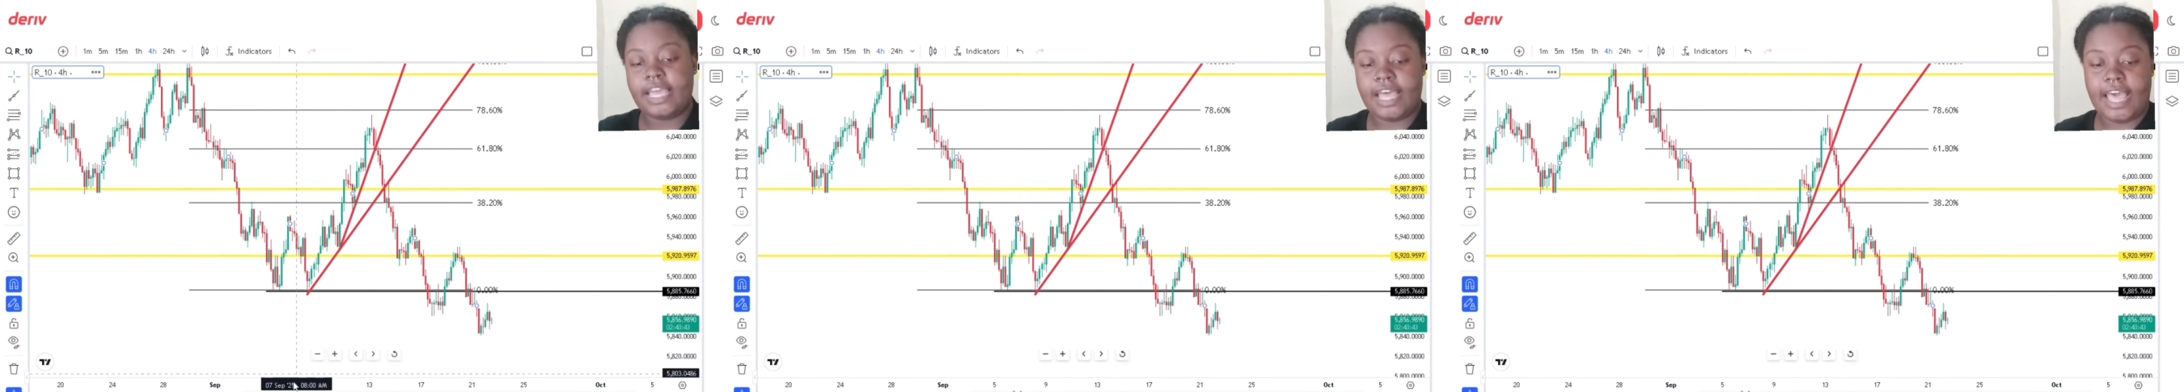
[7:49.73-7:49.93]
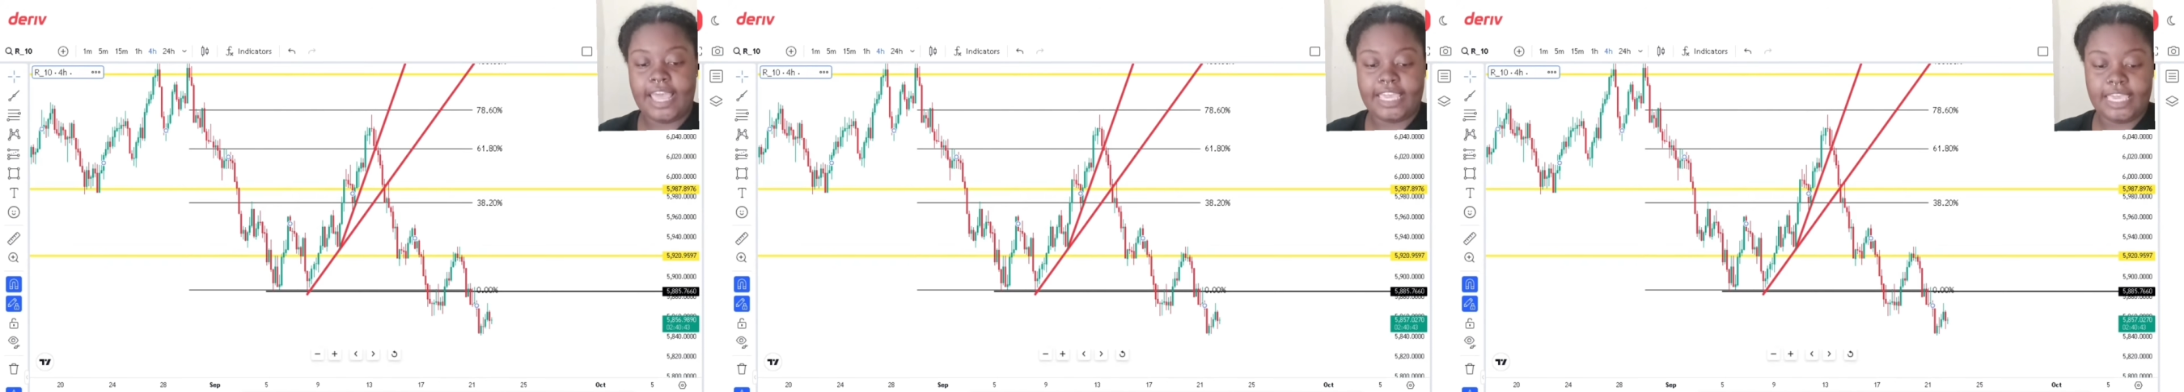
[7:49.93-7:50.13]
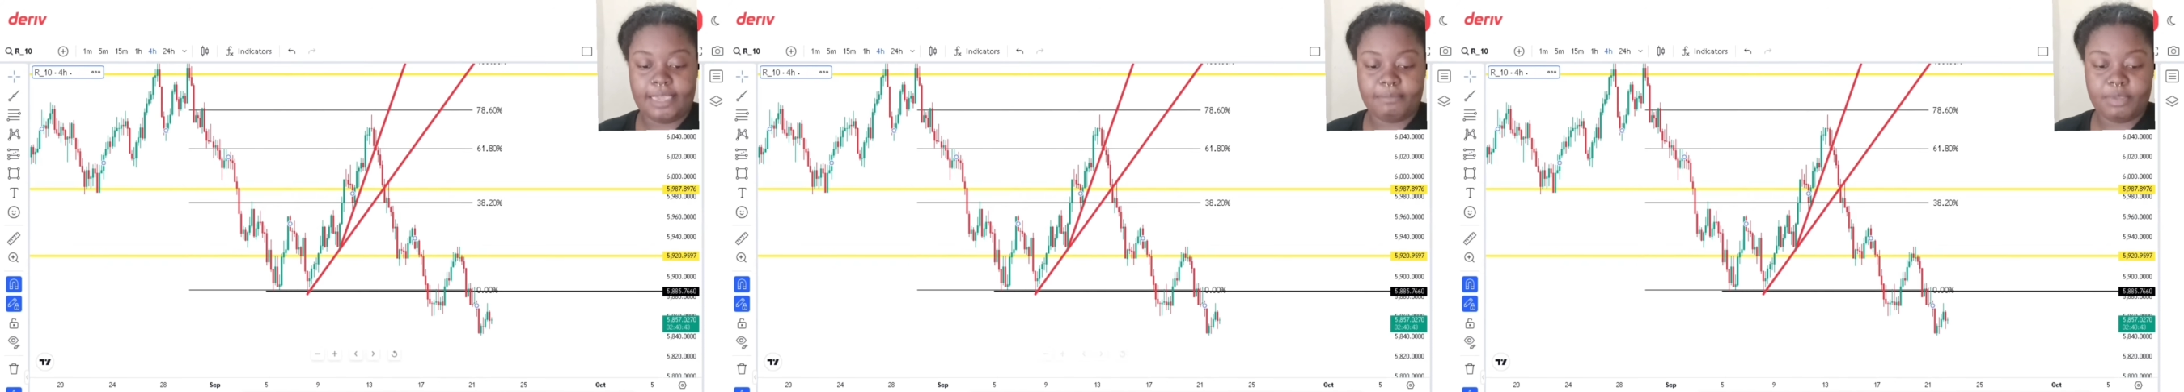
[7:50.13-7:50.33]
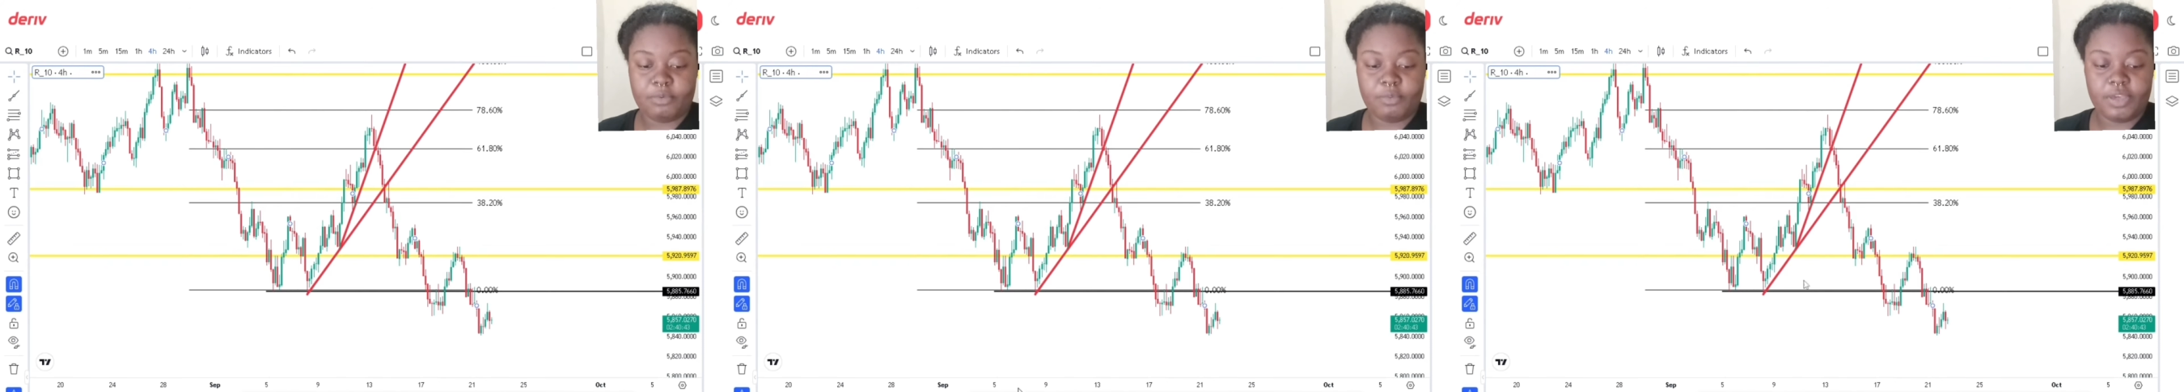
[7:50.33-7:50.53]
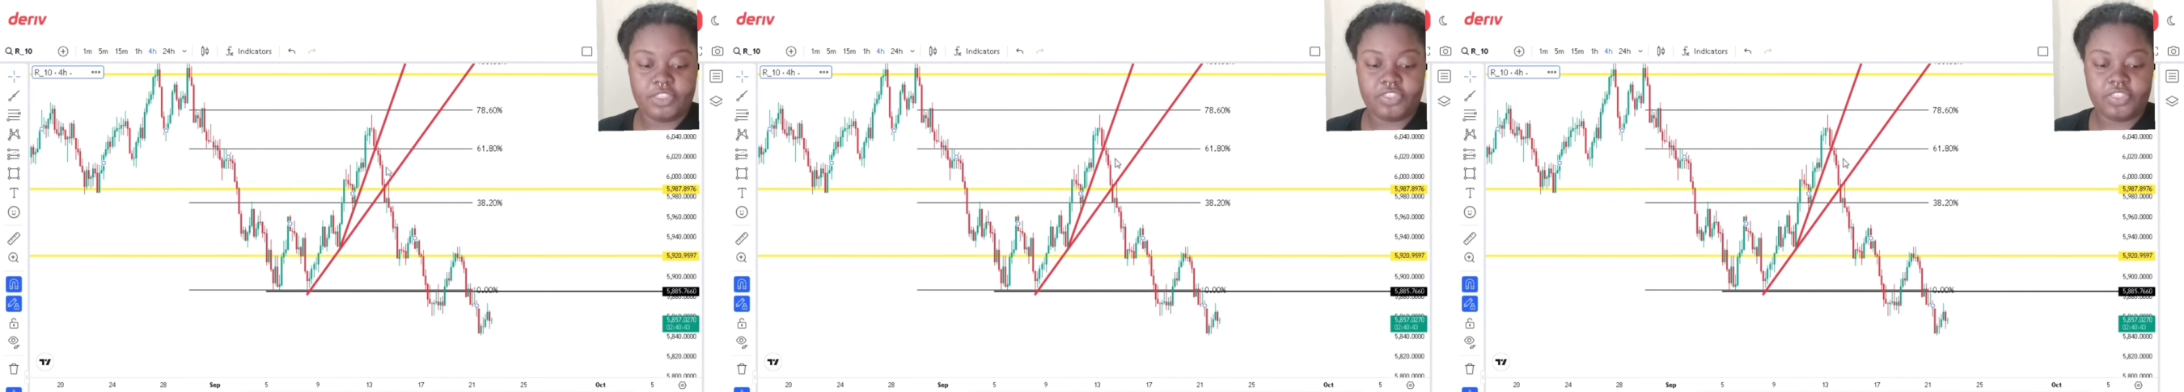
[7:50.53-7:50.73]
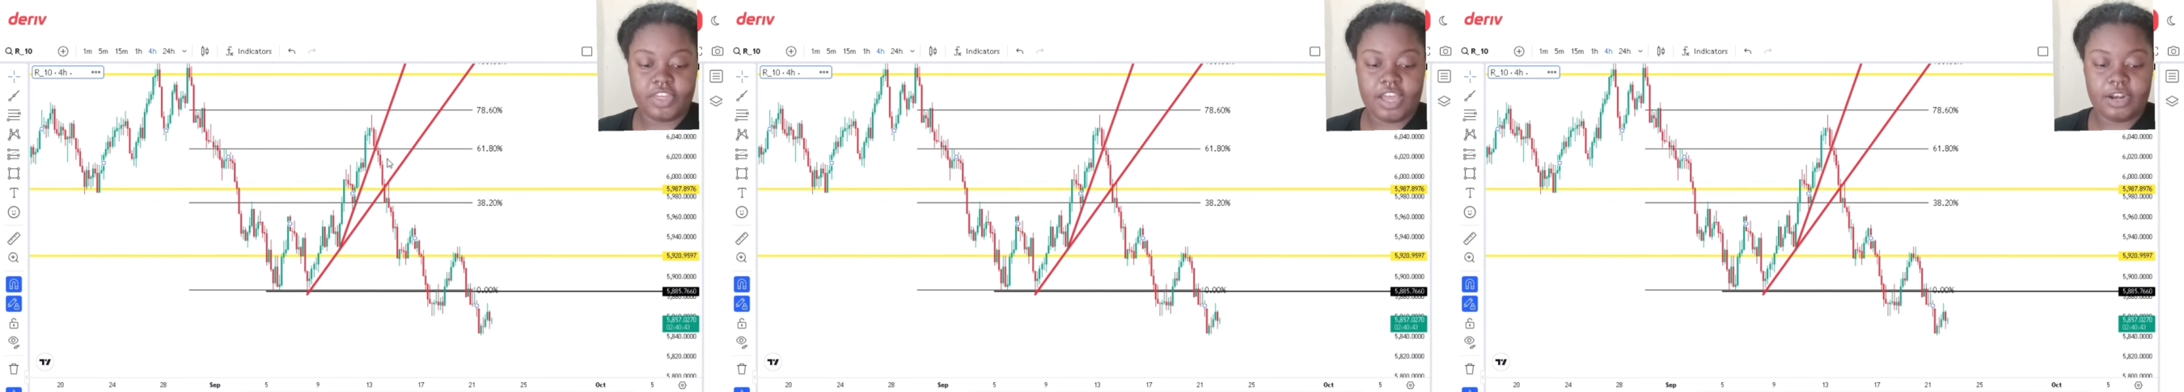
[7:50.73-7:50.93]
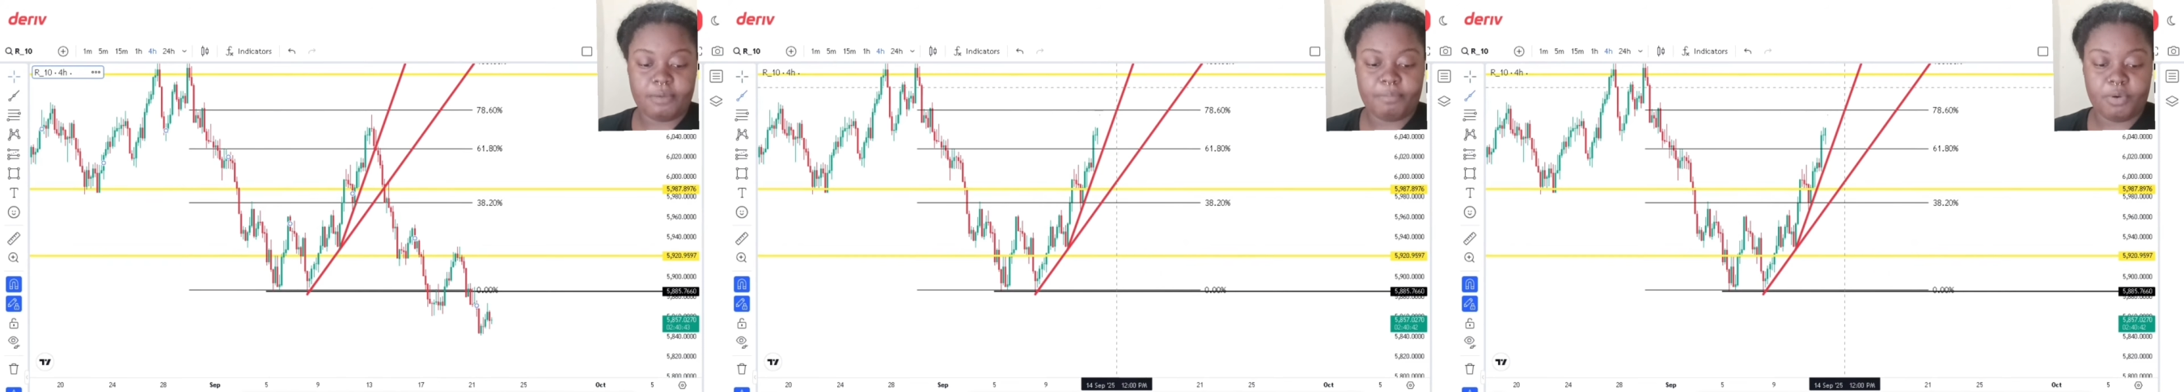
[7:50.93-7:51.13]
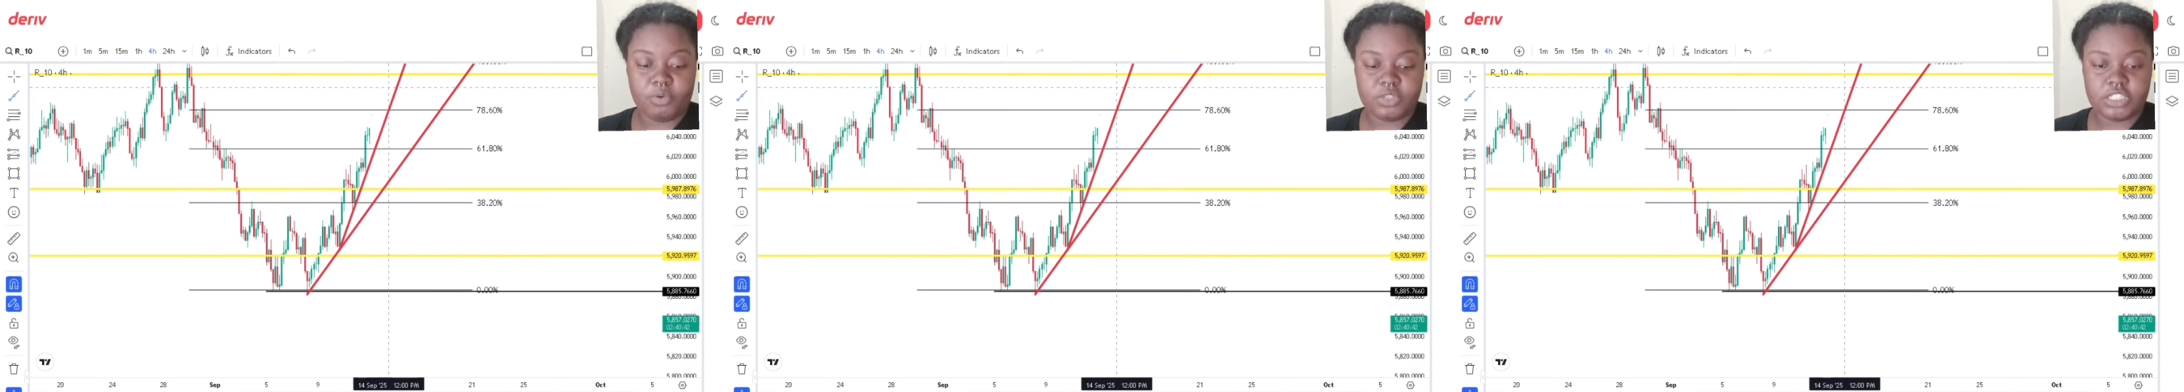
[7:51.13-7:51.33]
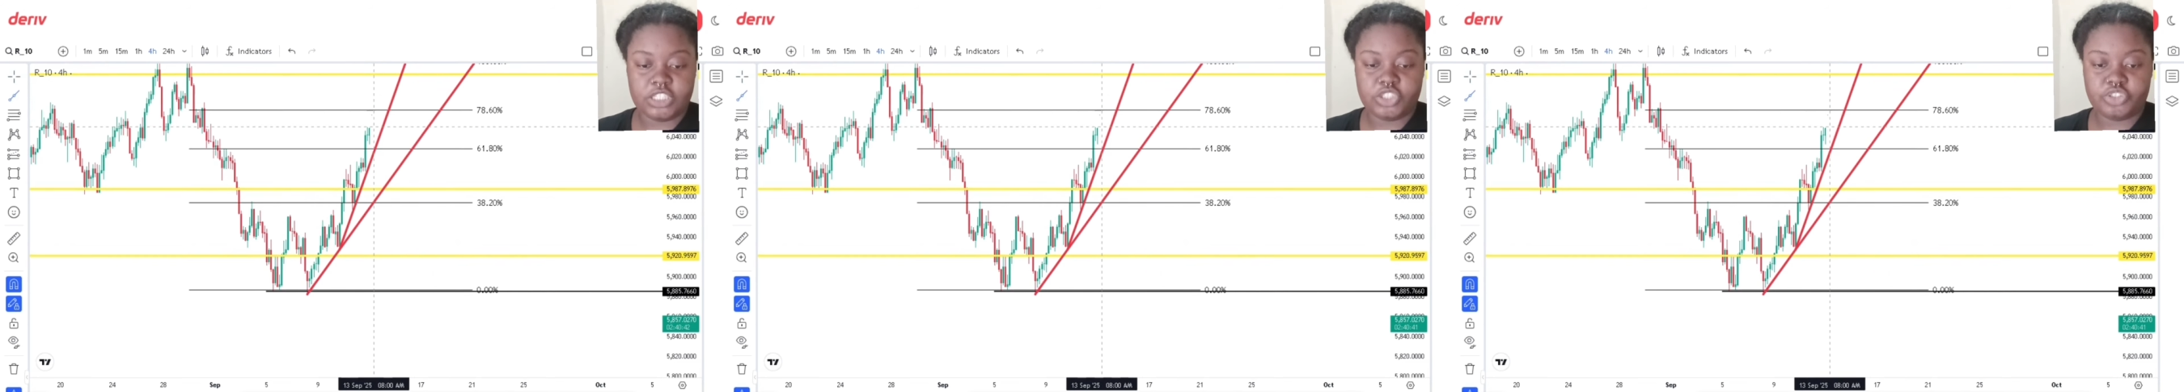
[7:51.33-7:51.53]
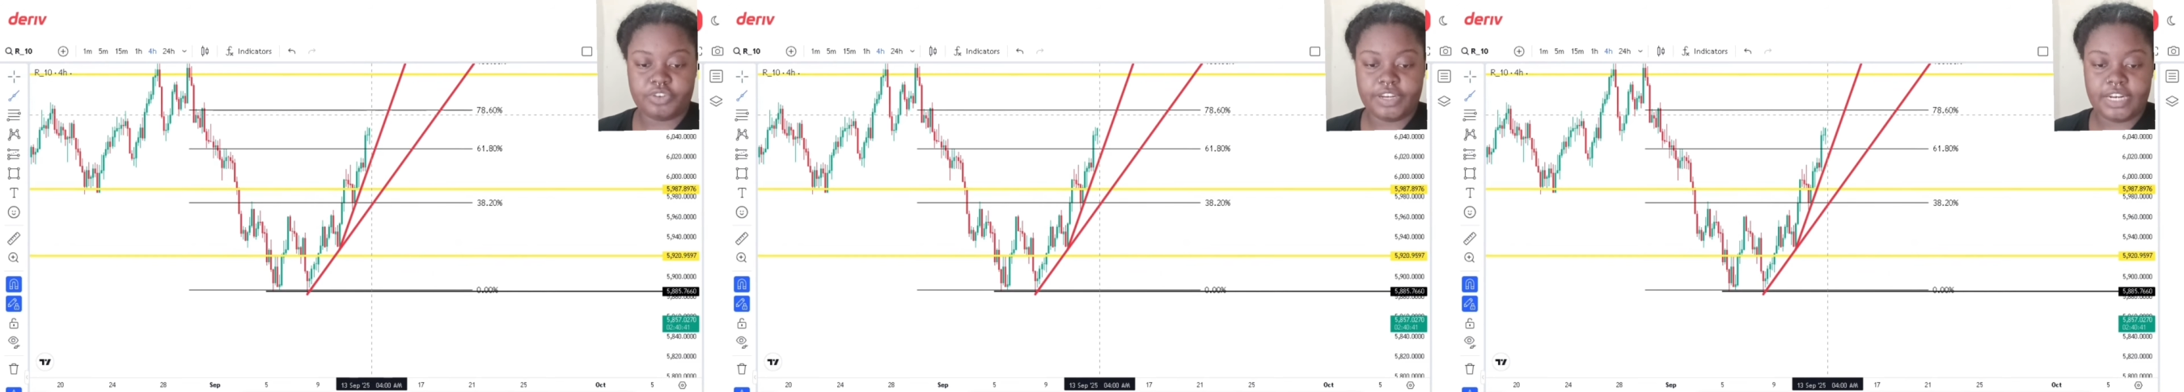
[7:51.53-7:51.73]
I came in with an
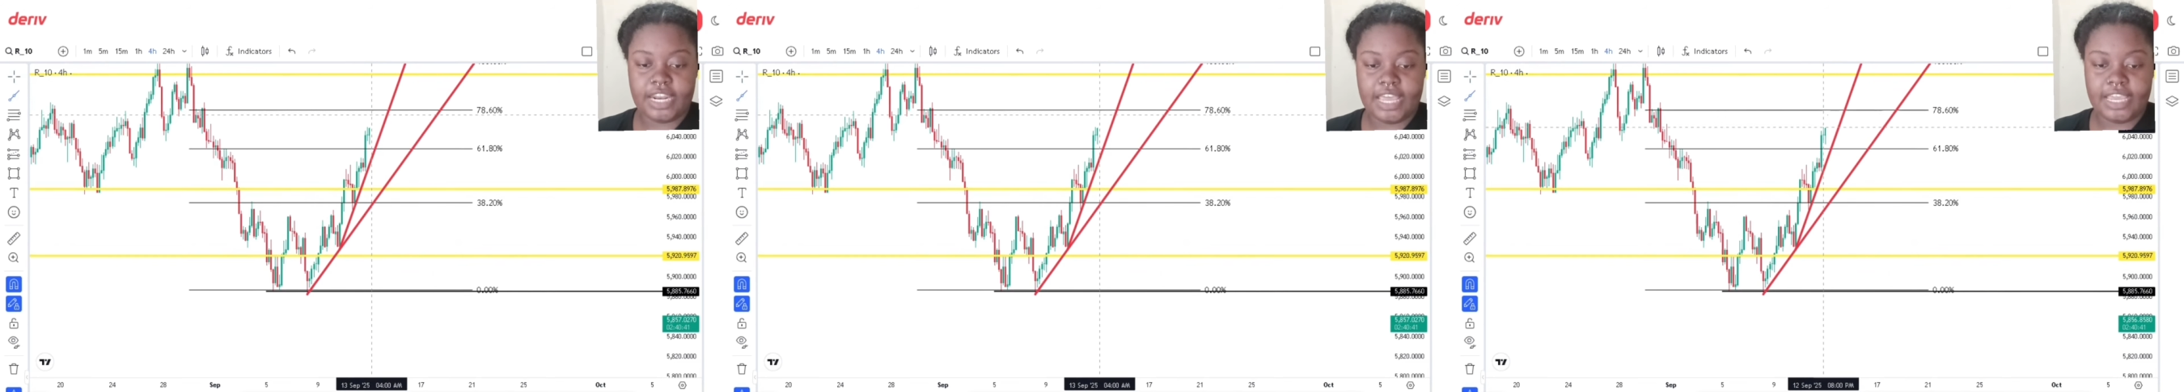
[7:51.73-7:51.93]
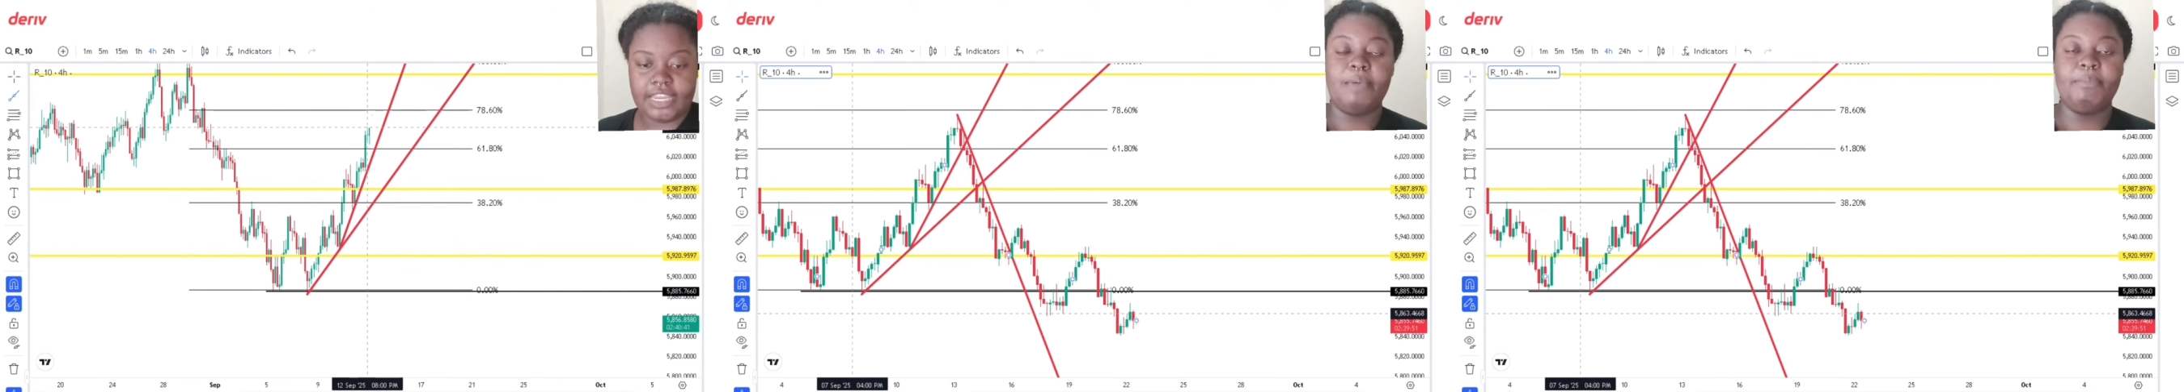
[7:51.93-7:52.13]
opposing trend line